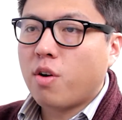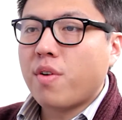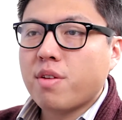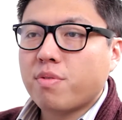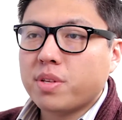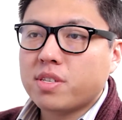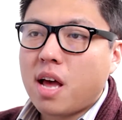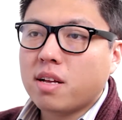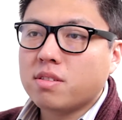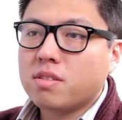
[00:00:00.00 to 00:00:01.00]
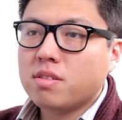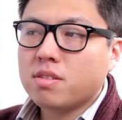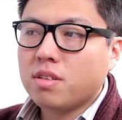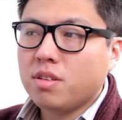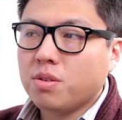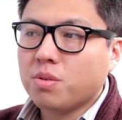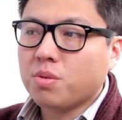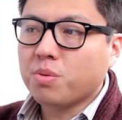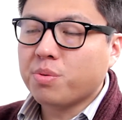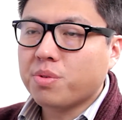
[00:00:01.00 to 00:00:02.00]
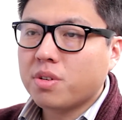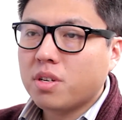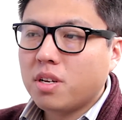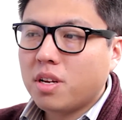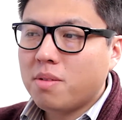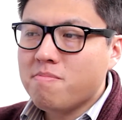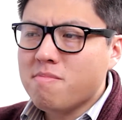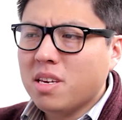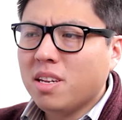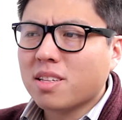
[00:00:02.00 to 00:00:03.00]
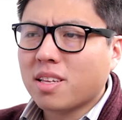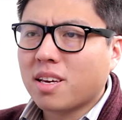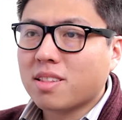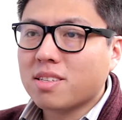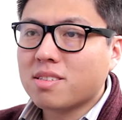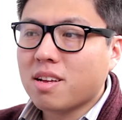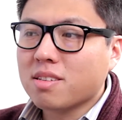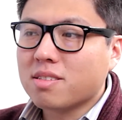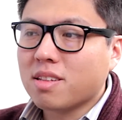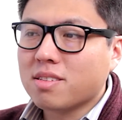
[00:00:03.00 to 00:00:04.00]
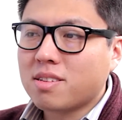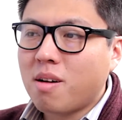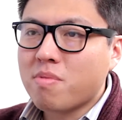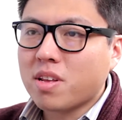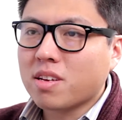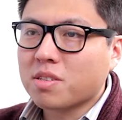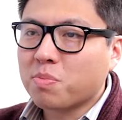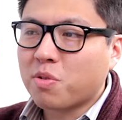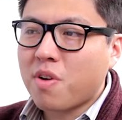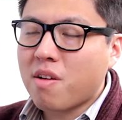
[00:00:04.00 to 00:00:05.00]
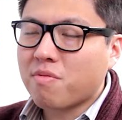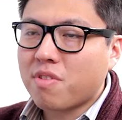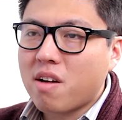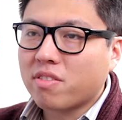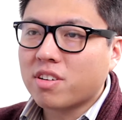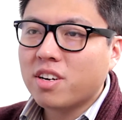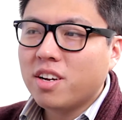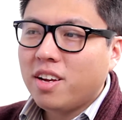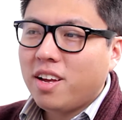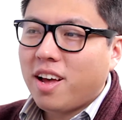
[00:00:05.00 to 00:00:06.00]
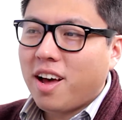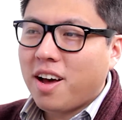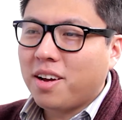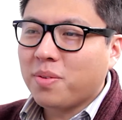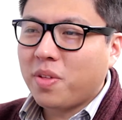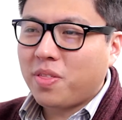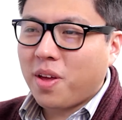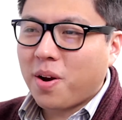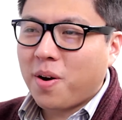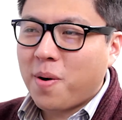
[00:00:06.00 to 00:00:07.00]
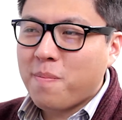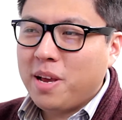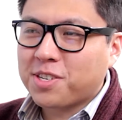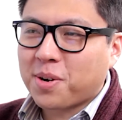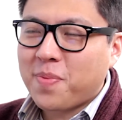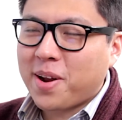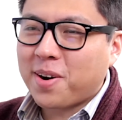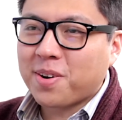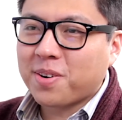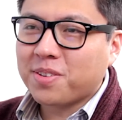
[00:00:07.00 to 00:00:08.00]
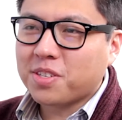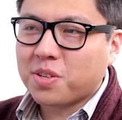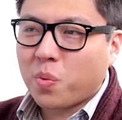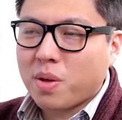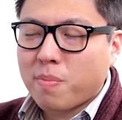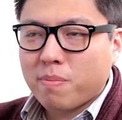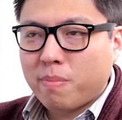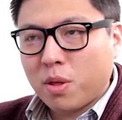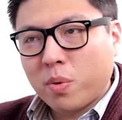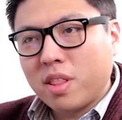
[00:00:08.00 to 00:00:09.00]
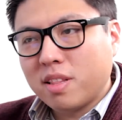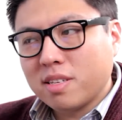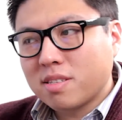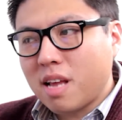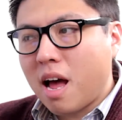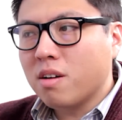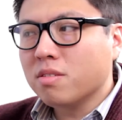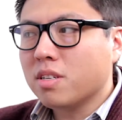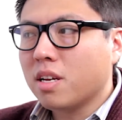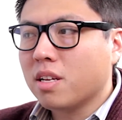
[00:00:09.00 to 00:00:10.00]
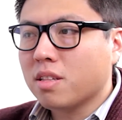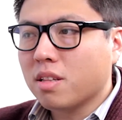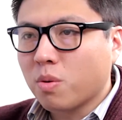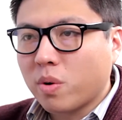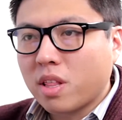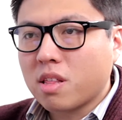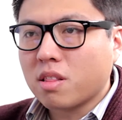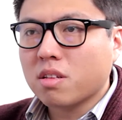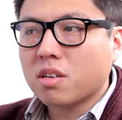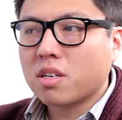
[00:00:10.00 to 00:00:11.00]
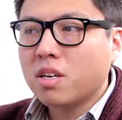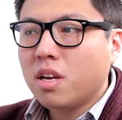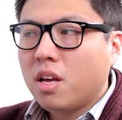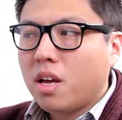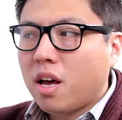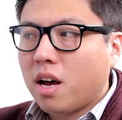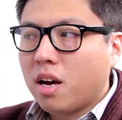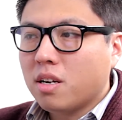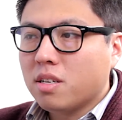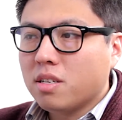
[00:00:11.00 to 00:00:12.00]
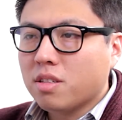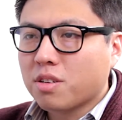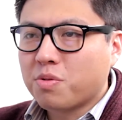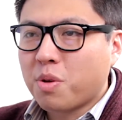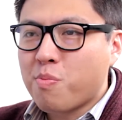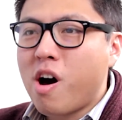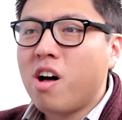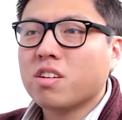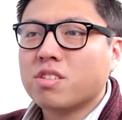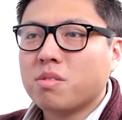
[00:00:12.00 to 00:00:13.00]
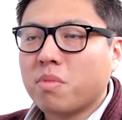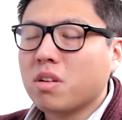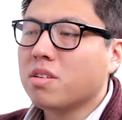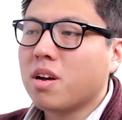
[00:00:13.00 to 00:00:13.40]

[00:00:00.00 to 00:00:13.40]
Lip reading: already from these ads, you immediately get the sense that this company has been around forever, that they are a major competitor. Just by the way that they sound and the way that they look, it looks really polished and buttoned